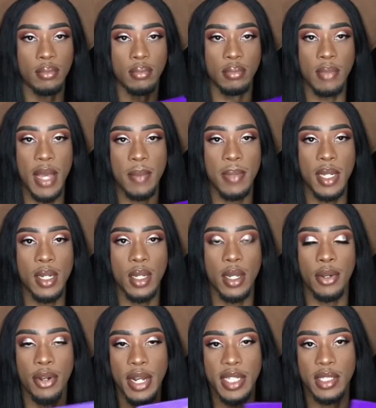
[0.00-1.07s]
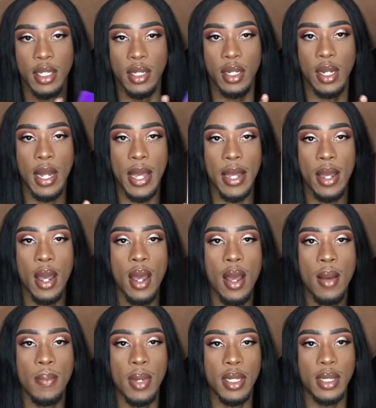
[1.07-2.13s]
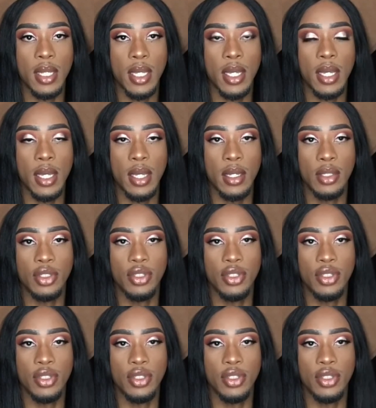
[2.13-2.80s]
Might be looking crazy in the light, but the